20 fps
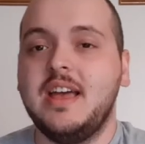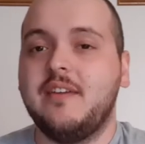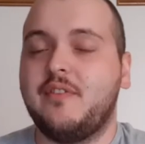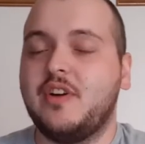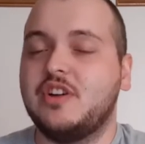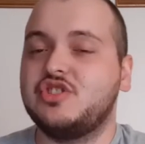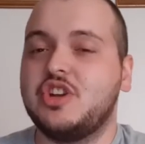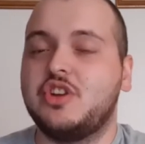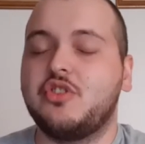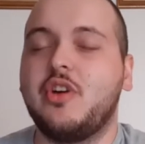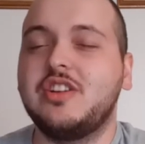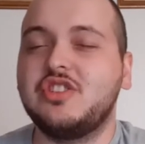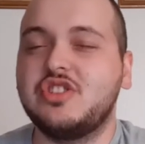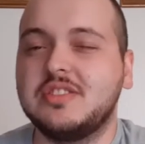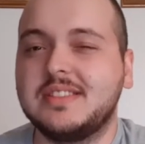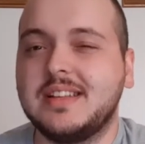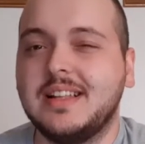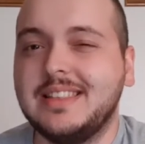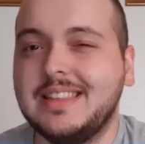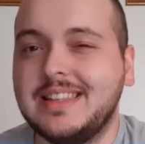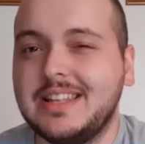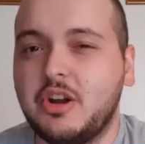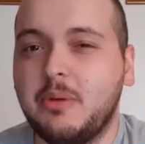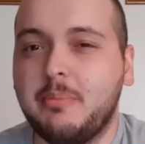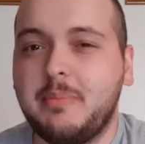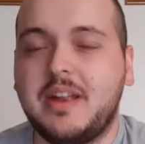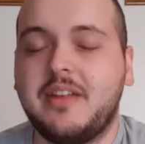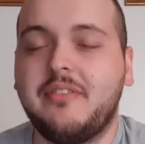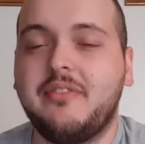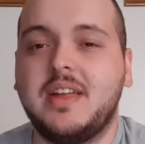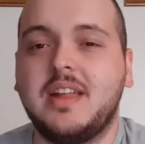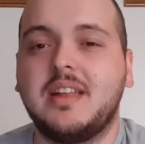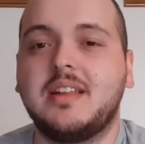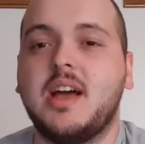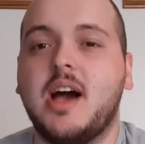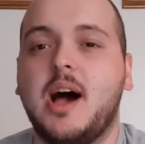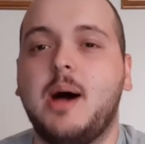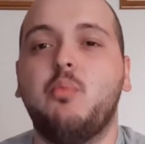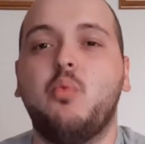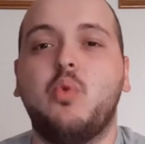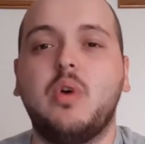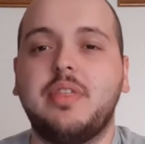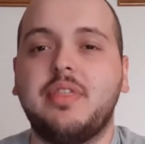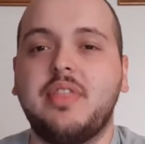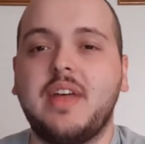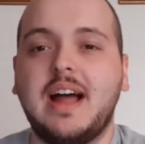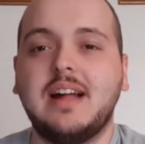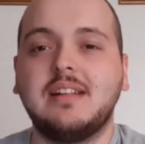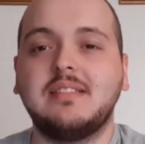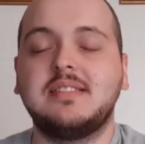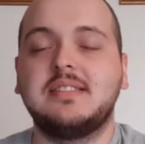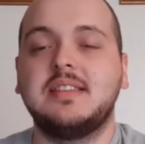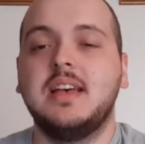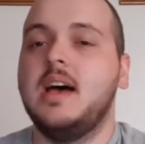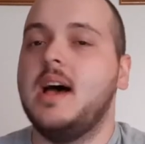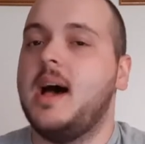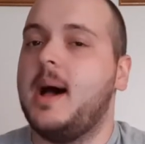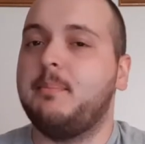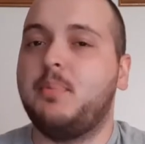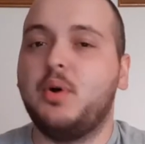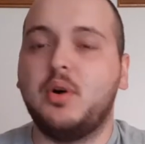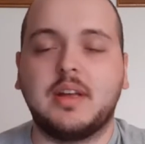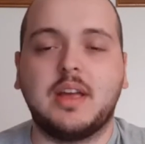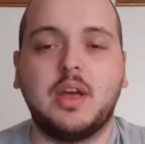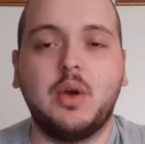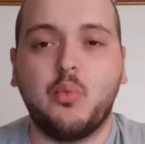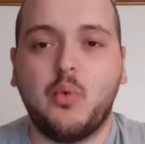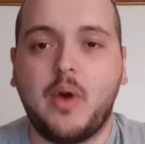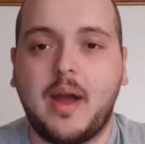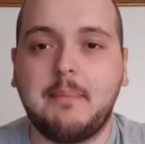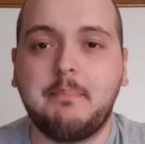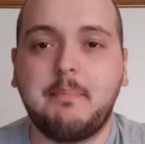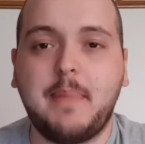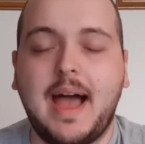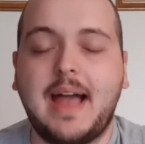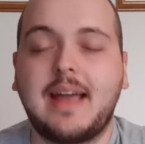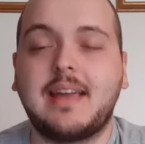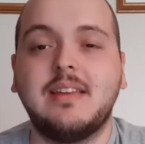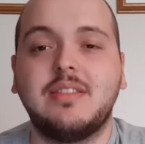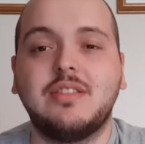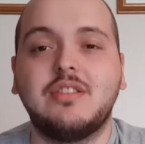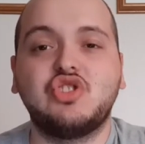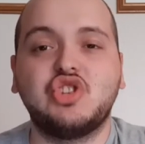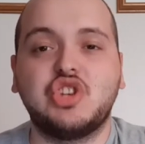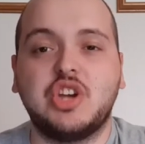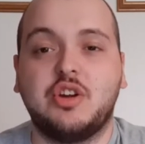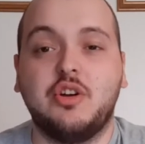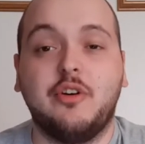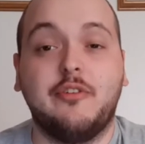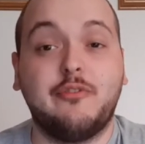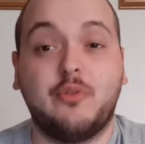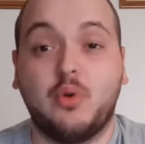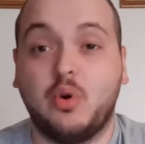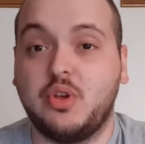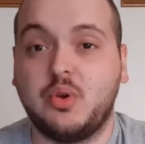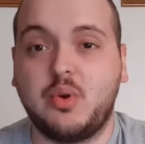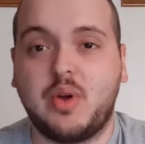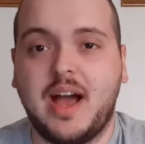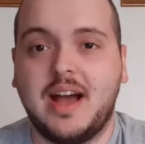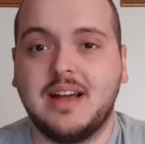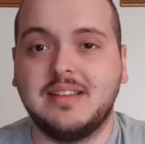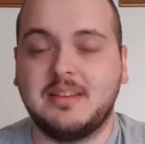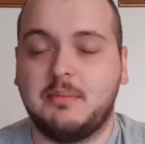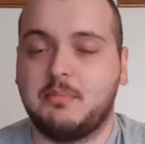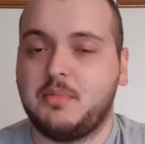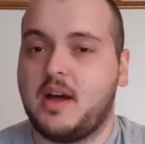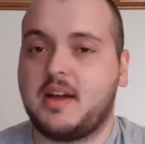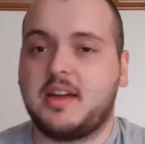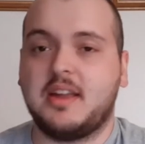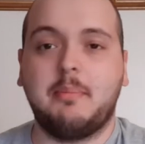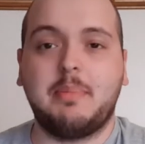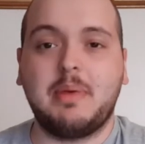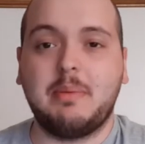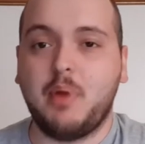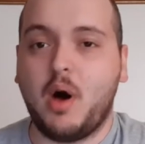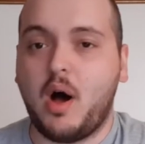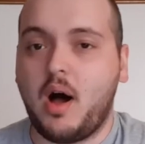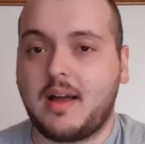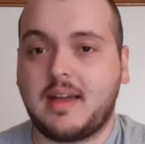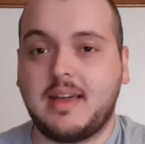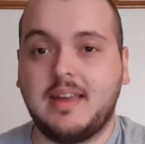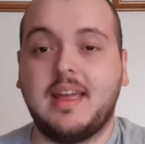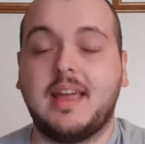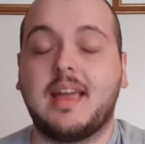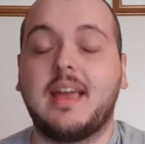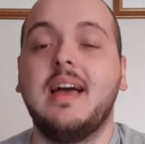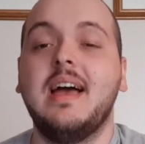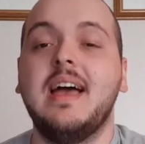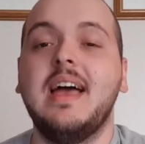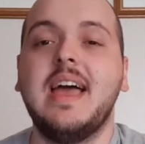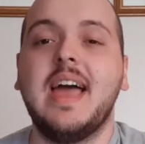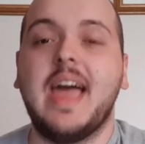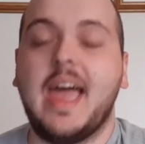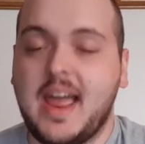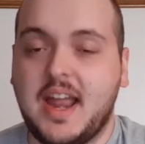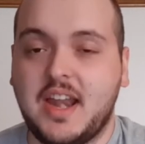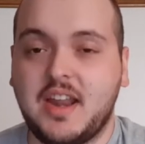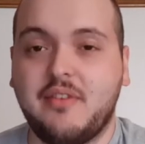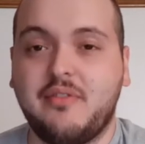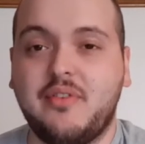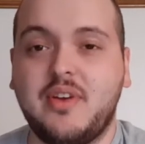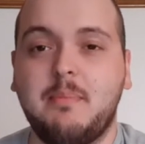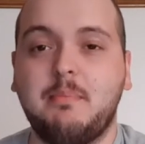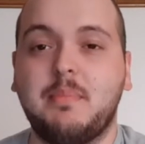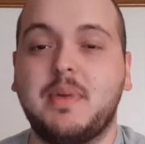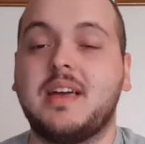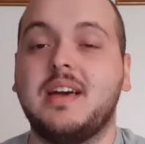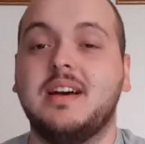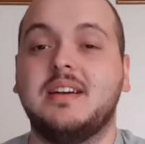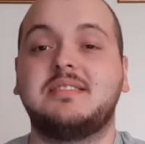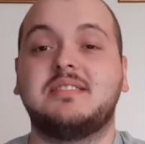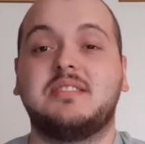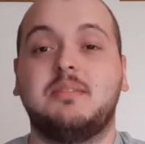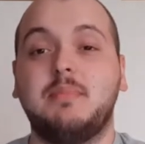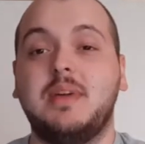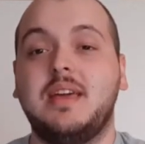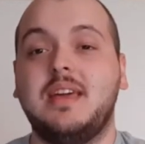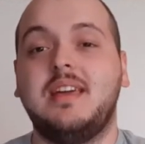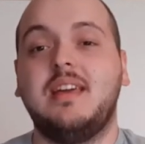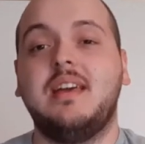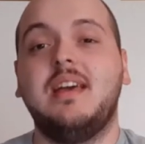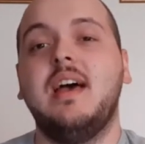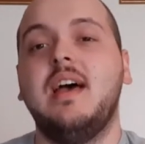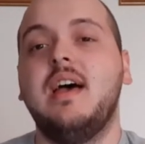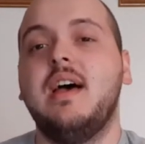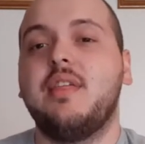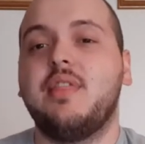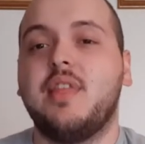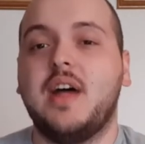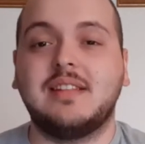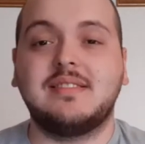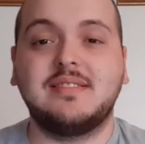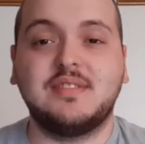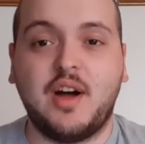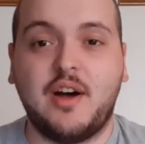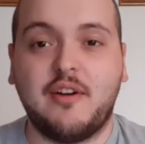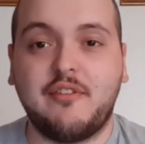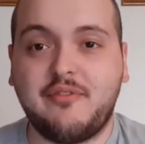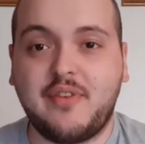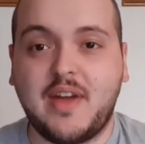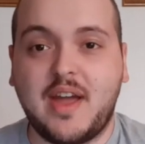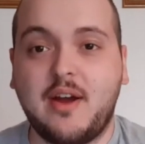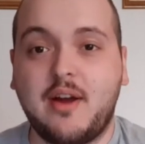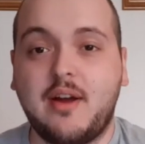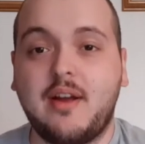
If I generate just a little bit of income with that, I'm putting it right back in the channel for you guys. I'm not going to be pocketing any of it because to me, that's not fair.